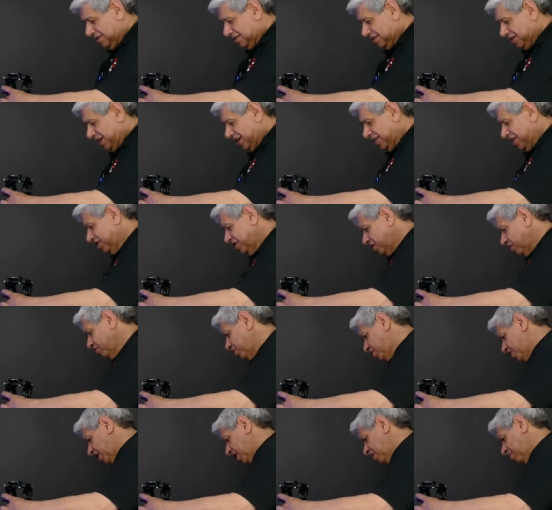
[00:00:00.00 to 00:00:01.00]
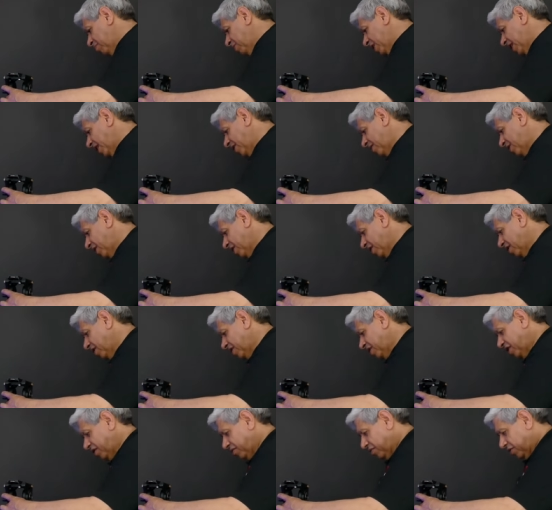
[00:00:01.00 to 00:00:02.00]
Again, there's no sandbag thing on
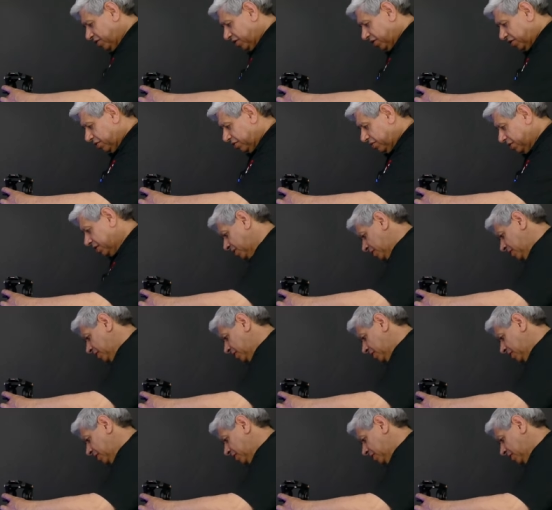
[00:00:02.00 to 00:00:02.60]
here, although